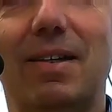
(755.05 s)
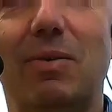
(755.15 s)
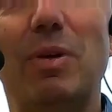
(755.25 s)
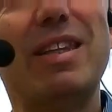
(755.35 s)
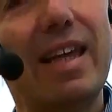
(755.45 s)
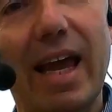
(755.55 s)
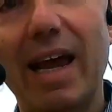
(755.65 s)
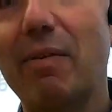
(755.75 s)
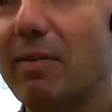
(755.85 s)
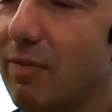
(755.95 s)
with
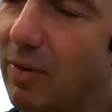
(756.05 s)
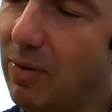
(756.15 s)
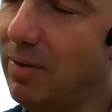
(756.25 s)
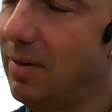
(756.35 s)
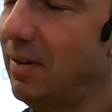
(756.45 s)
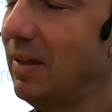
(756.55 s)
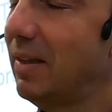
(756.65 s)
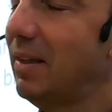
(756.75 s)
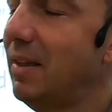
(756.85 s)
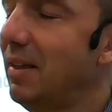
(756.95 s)
caring for
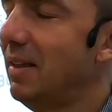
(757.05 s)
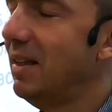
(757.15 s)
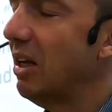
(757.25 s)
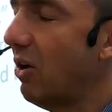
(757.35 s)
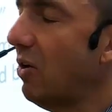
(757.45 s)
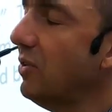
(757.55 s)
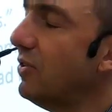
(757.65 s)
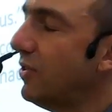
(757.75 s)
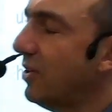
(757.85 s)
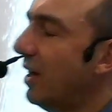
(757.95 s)
God's
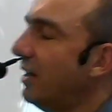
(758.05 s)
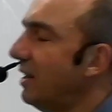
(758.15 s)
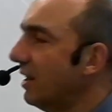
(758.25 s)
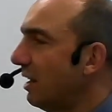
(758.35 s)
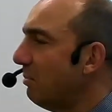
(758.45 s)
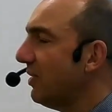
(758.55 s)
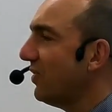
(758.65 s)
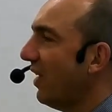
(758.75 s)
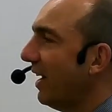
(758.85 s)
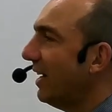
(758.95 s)
Son, the
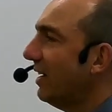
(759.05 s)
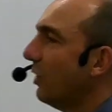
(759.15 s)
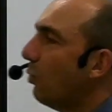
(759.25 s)
Messiah, the